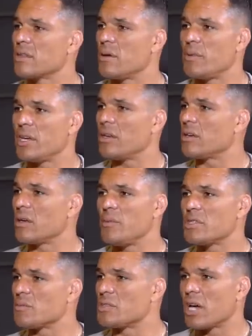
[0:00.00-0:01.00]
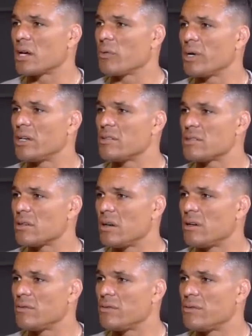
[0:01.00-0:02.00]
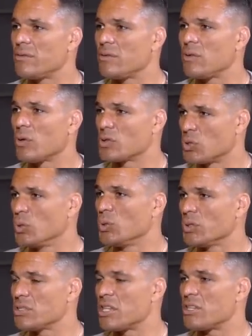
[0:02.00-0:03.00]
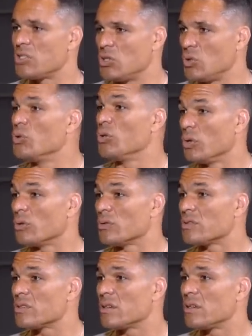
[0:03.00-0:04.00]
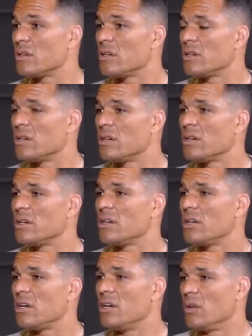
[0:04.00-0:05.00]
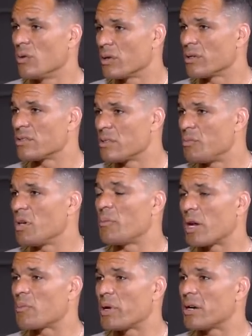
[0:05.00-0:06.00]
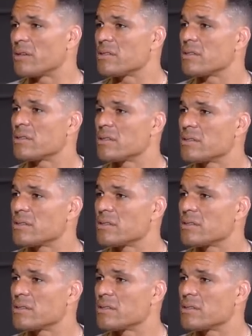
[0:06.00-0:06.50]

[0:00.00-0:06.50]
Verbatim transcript: Give me, give me some takeaways of, or tools that you use in order to be a better parent.